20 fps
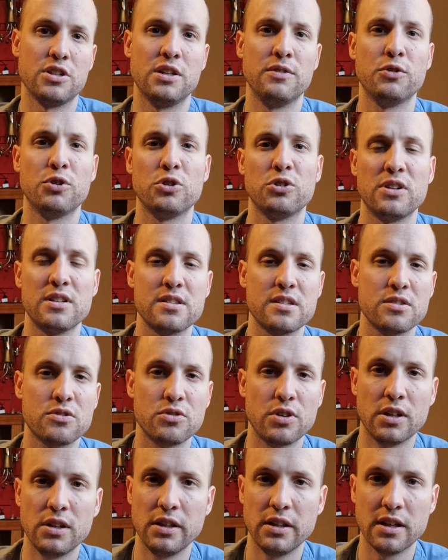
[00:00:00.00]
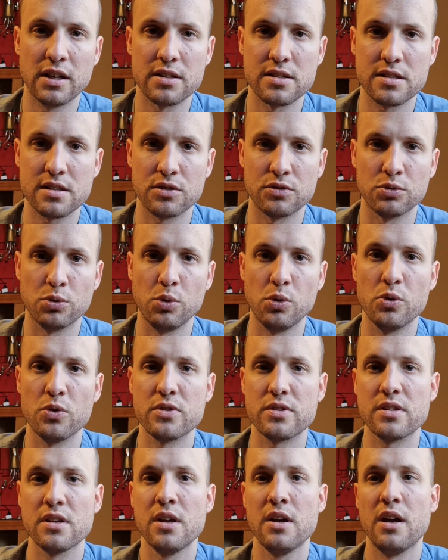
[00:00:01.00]
even though that's strictly against the
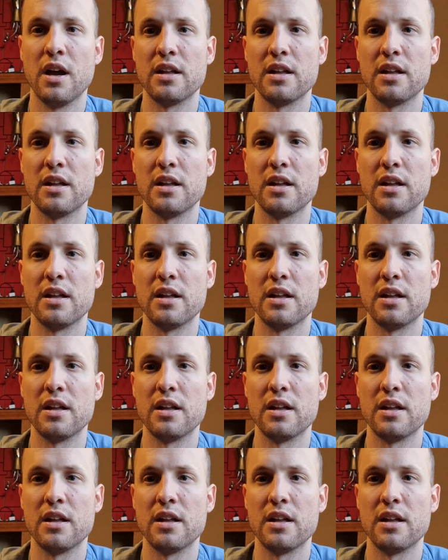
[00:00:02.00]
rules.